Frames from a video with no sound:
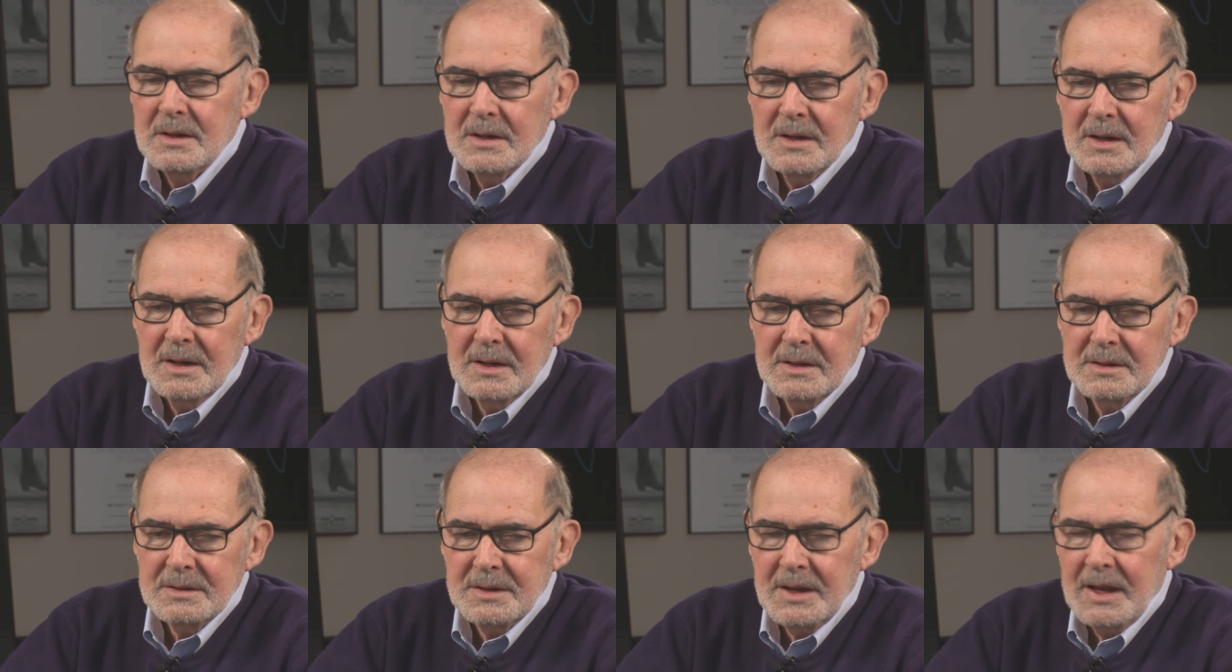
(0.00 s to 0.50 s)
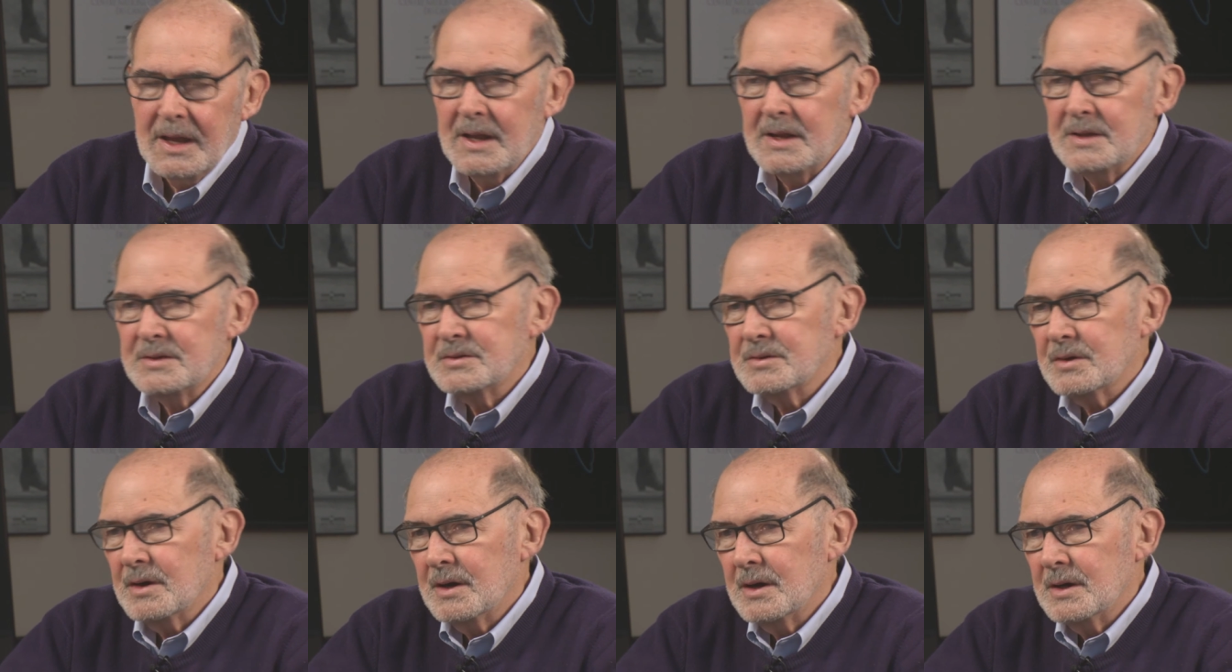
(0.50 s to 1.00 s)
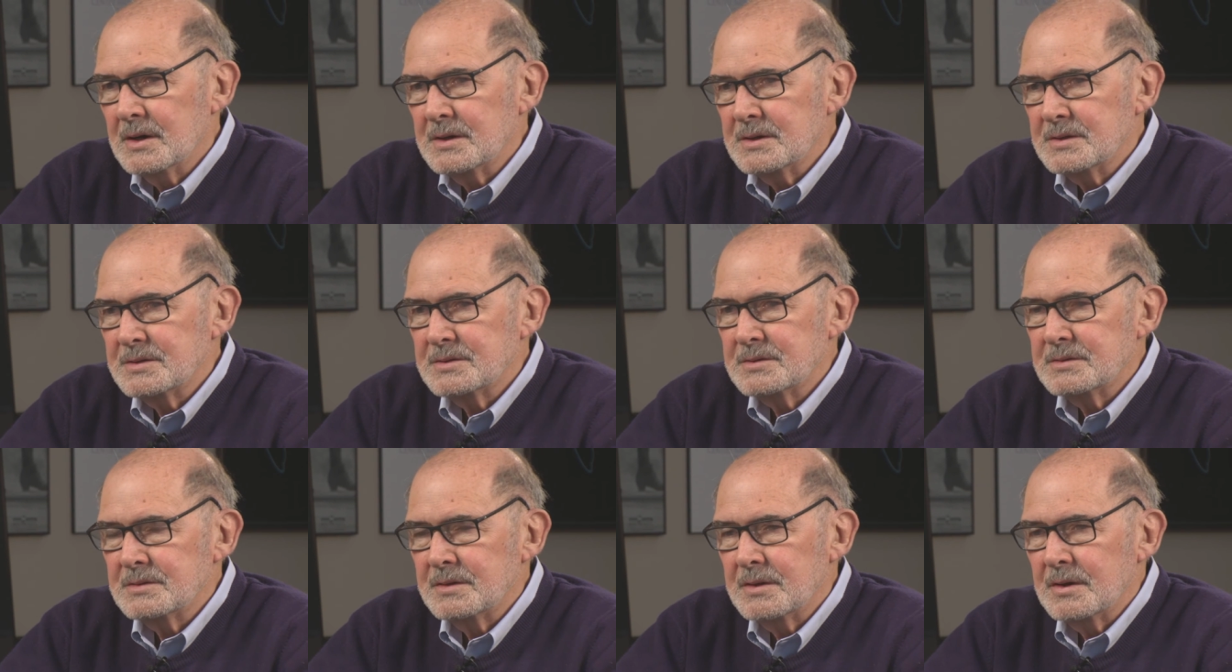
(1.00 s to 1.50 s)
and dance
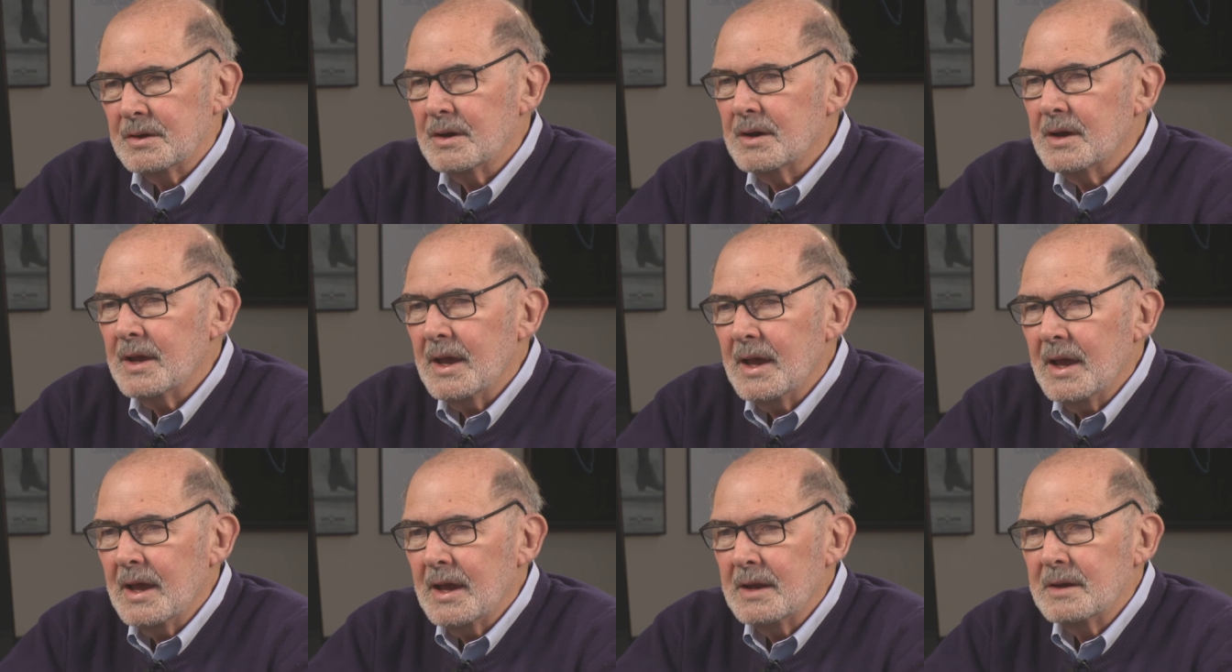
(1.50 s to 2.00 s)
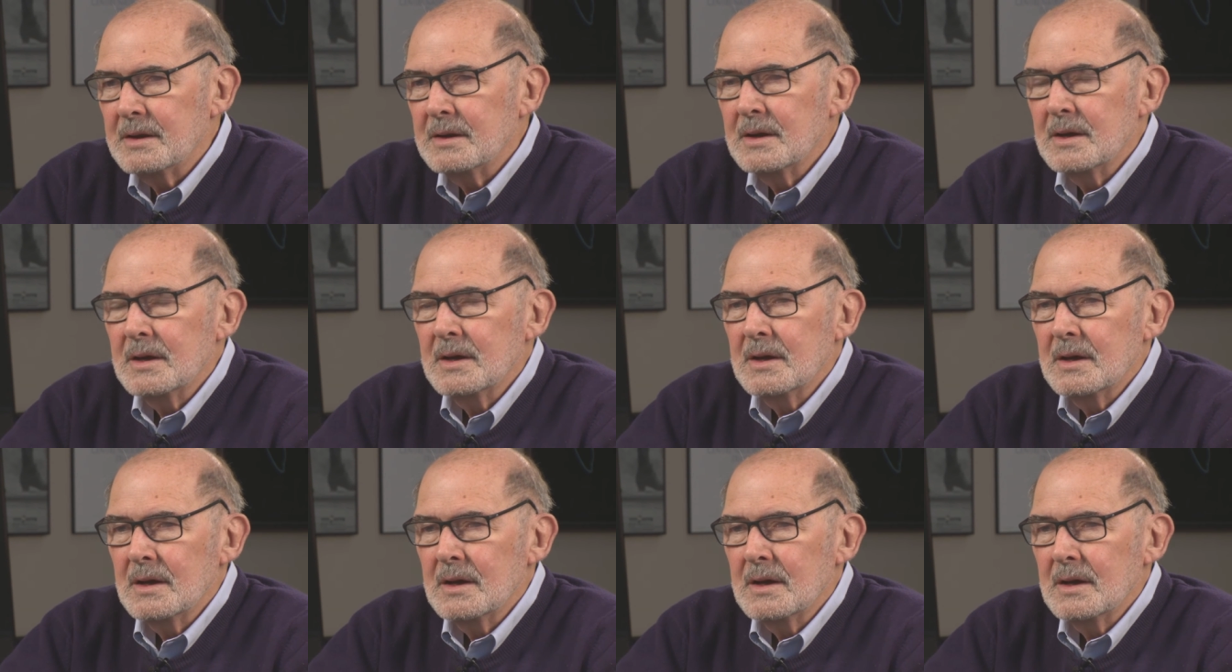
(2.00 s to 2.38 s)
artists their head,